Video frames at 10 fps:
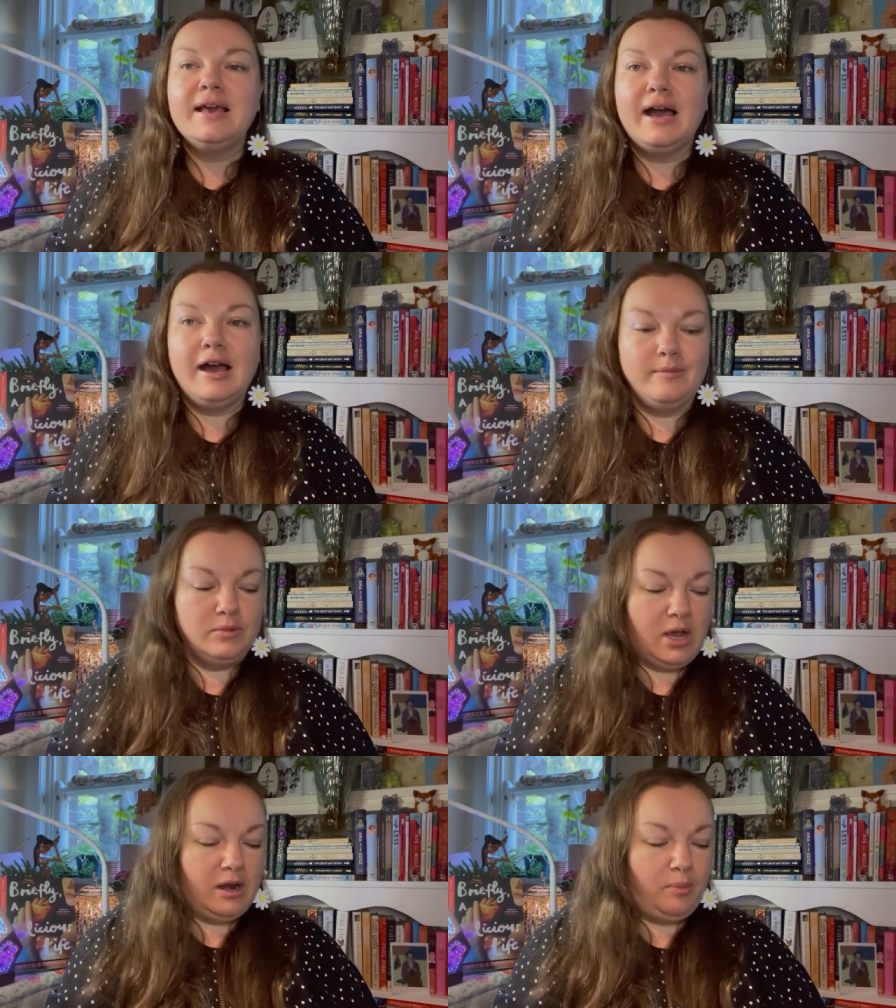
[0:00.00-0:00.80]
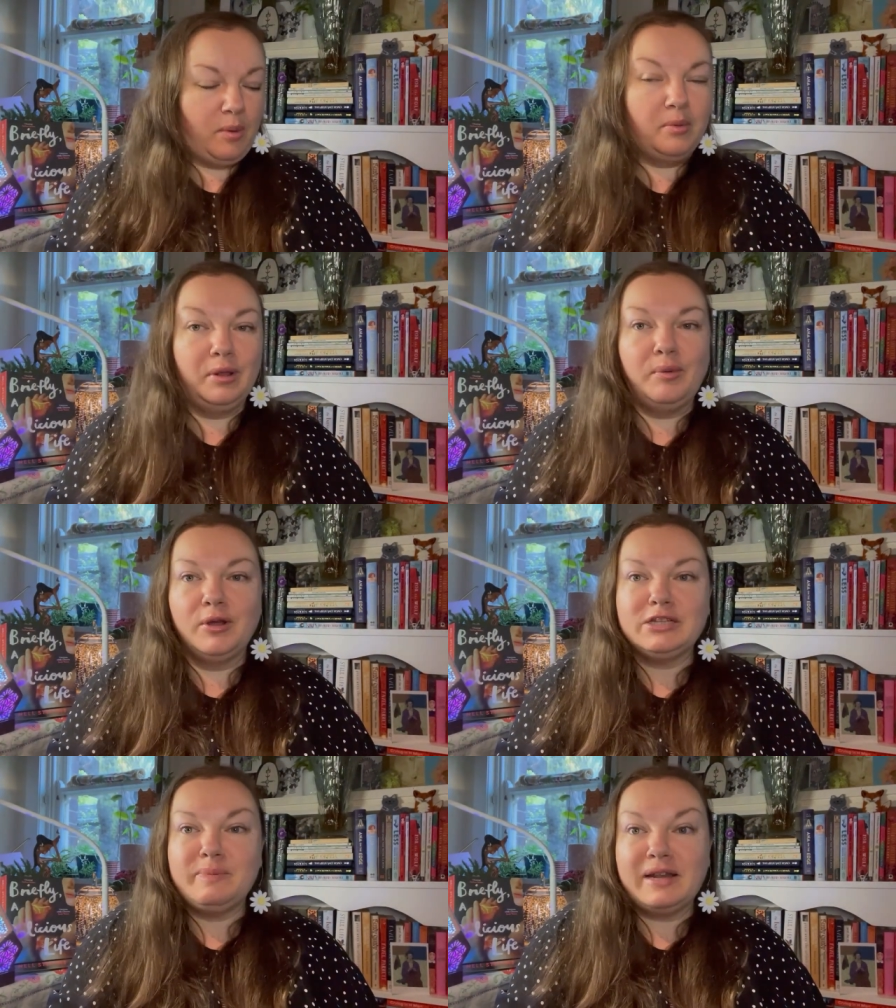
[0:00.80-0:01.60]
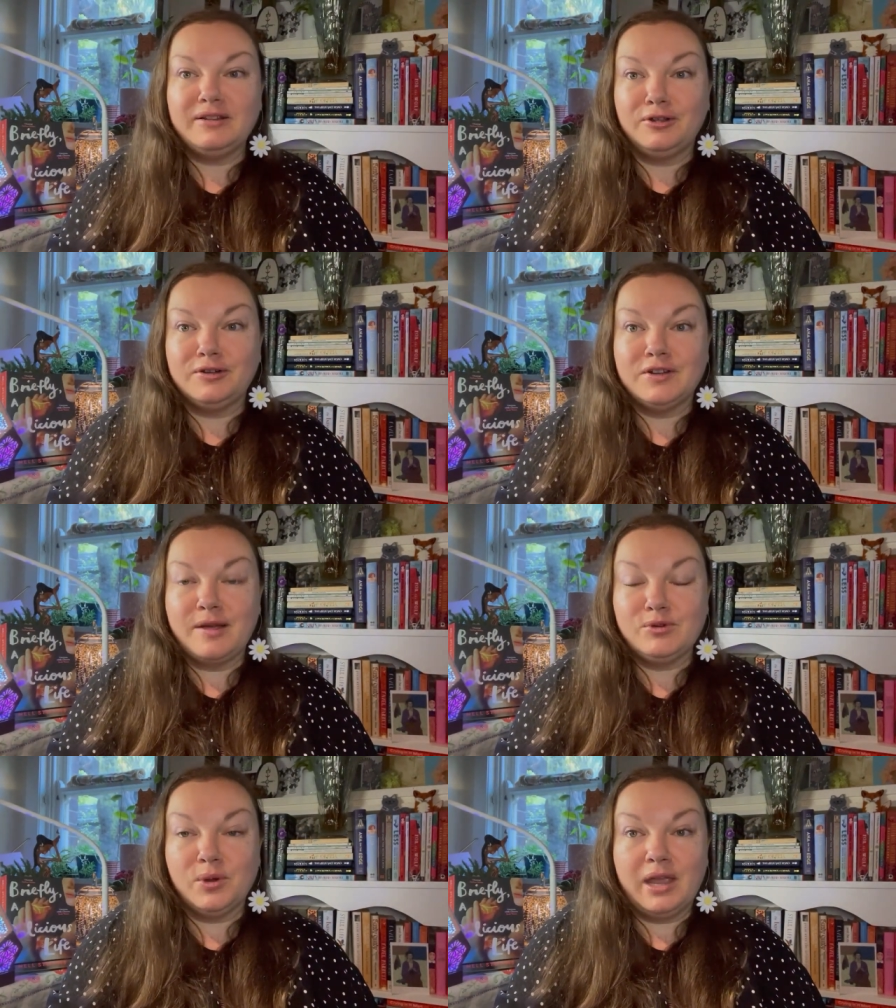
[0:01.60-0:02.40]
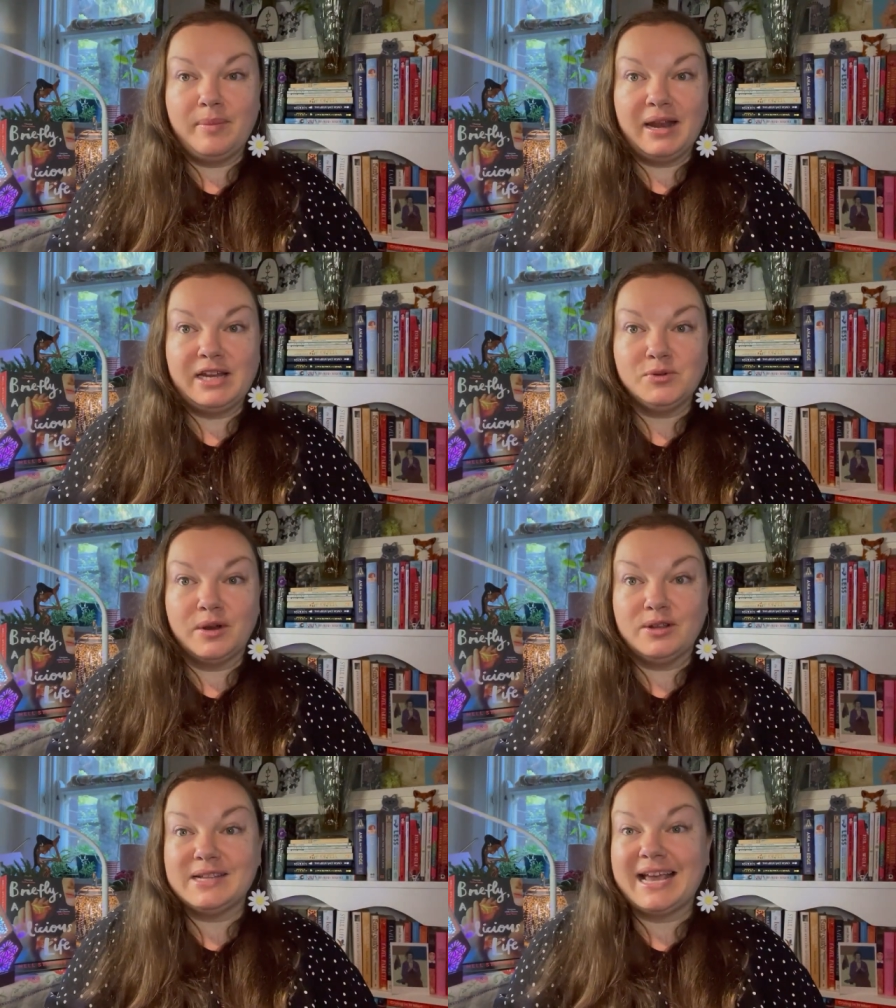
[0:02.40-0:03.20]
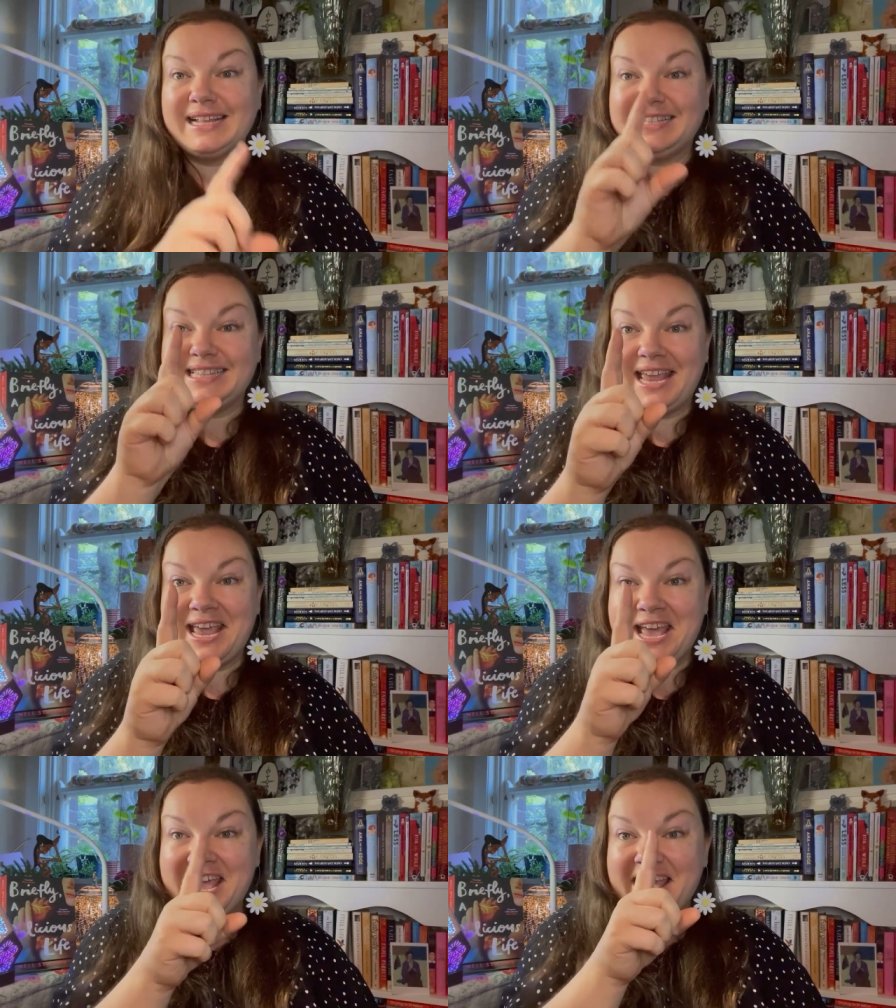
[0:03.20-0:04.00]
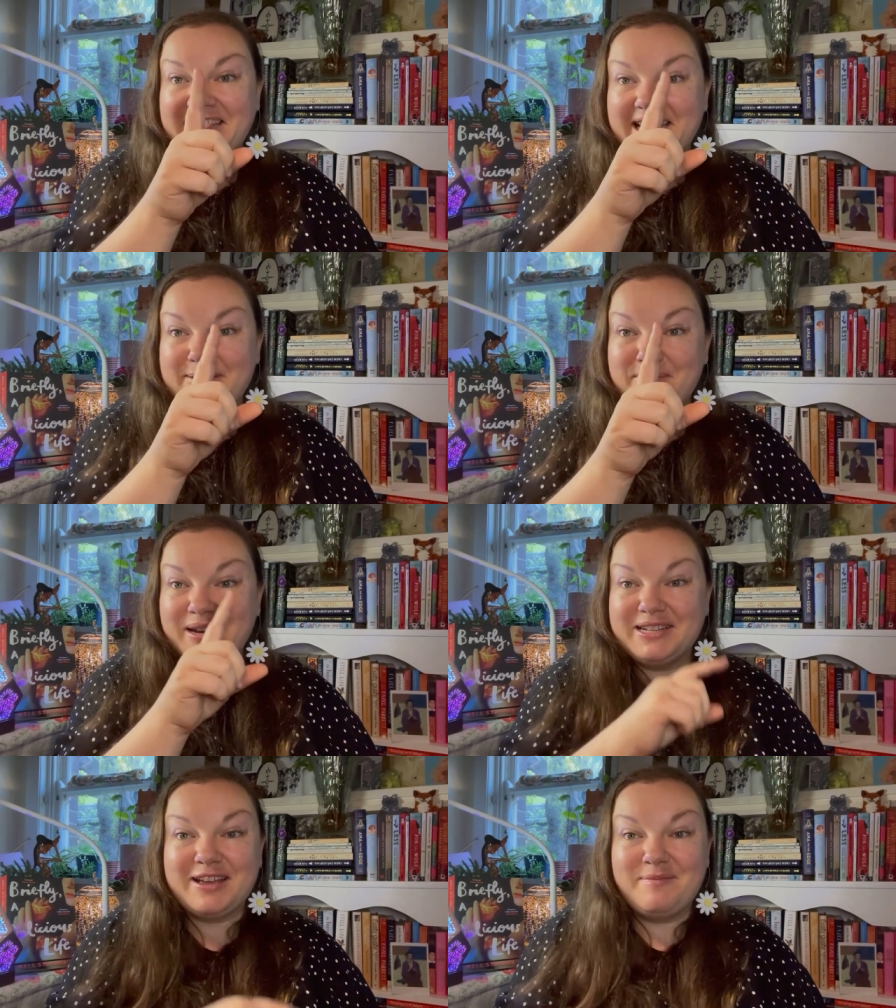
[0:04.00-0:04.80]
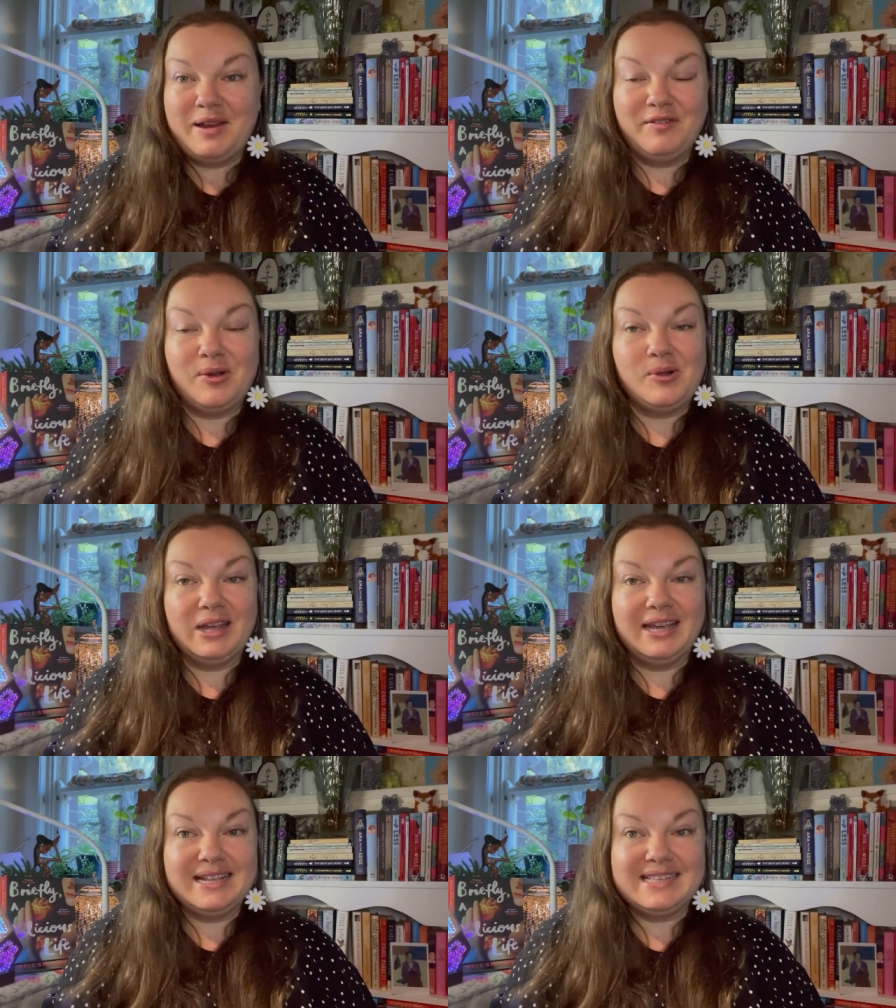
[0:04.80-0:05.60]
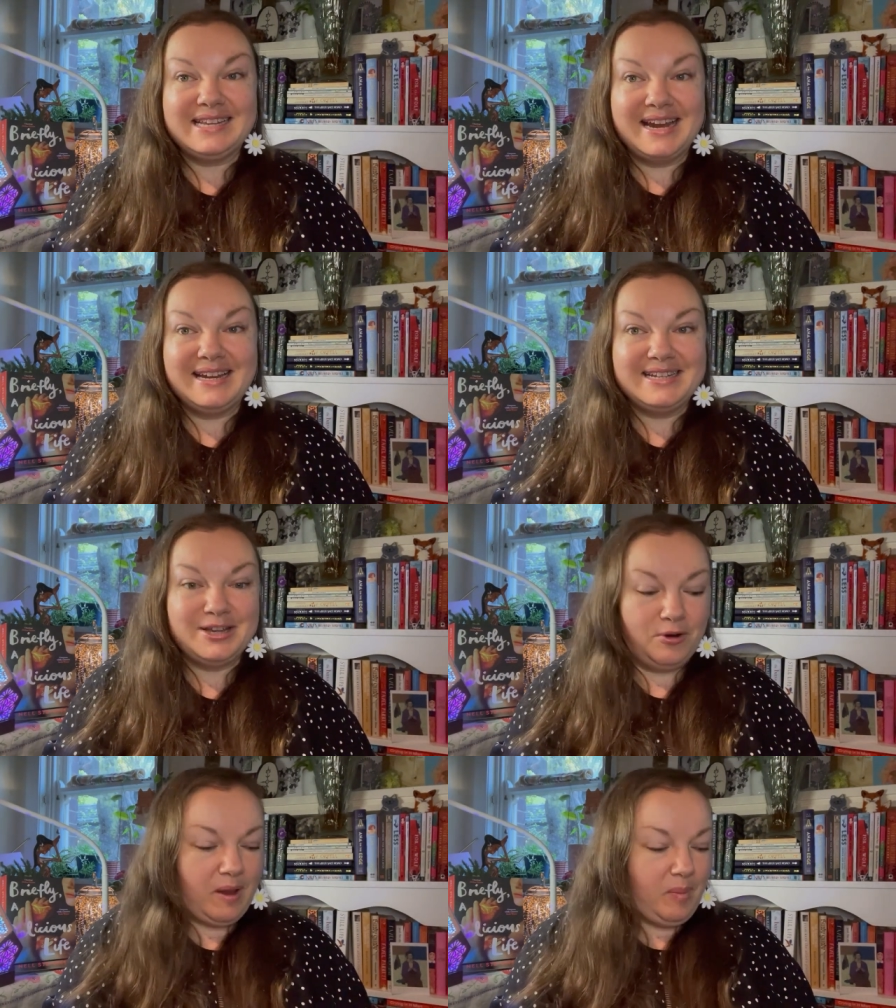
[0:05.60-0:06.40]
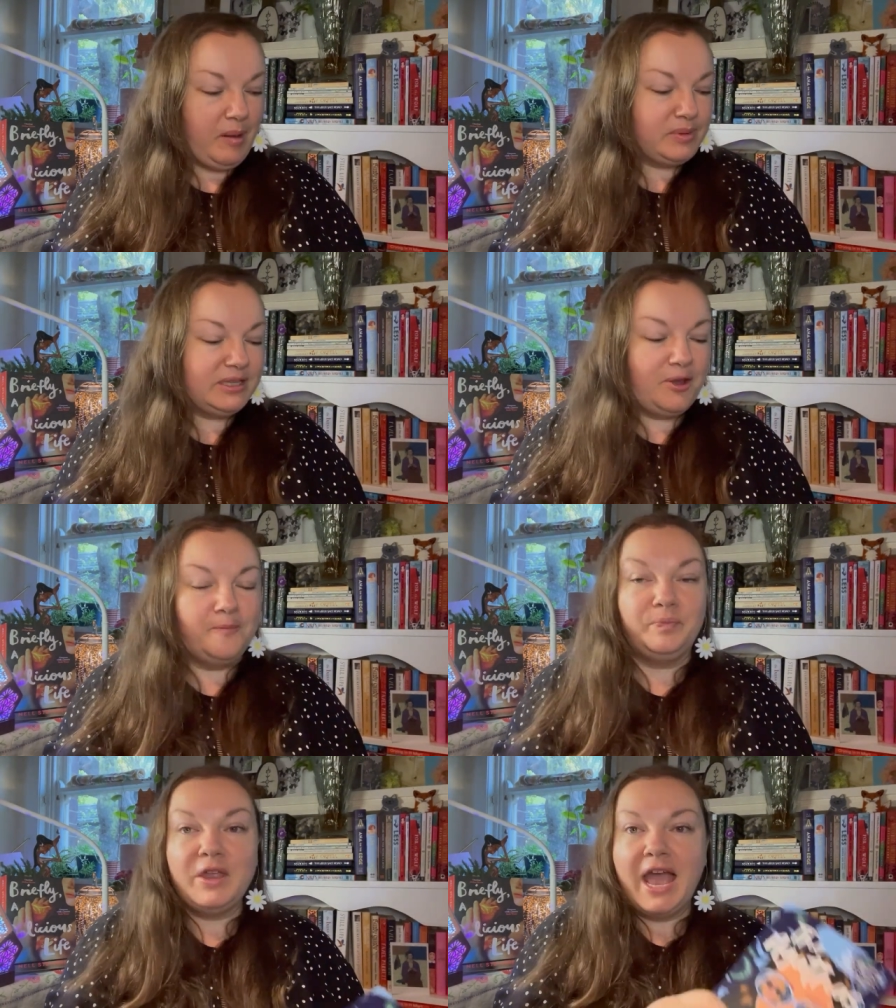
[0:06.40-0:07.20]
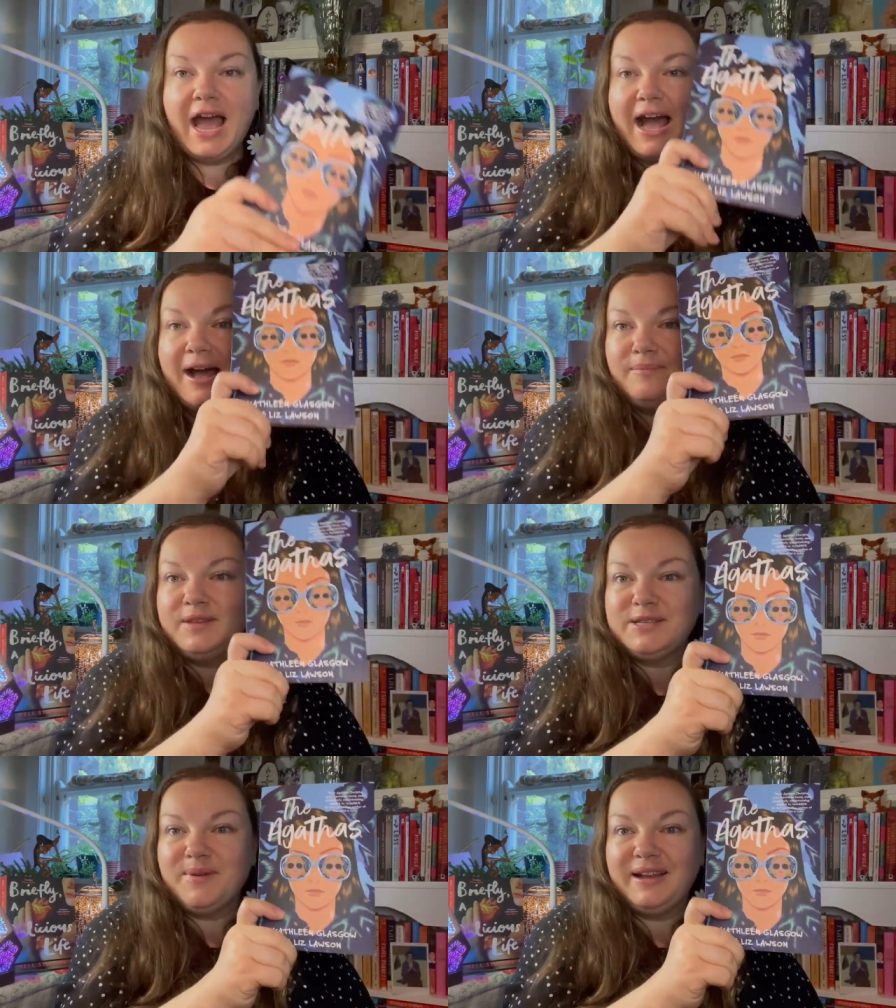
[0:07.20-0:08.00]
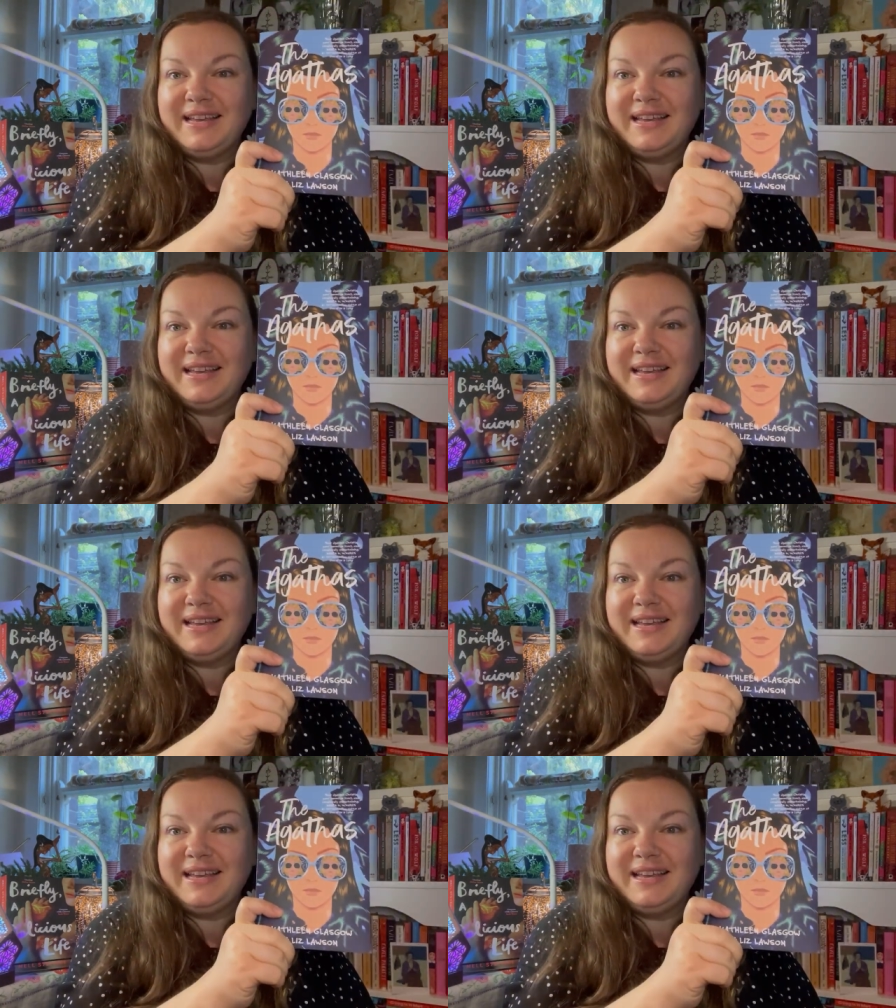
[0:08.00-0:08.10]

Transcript: um, and I probably won't spend a lot of time talking about each one because I can see that the minutes I've been recording is starting to creep up. So um, this one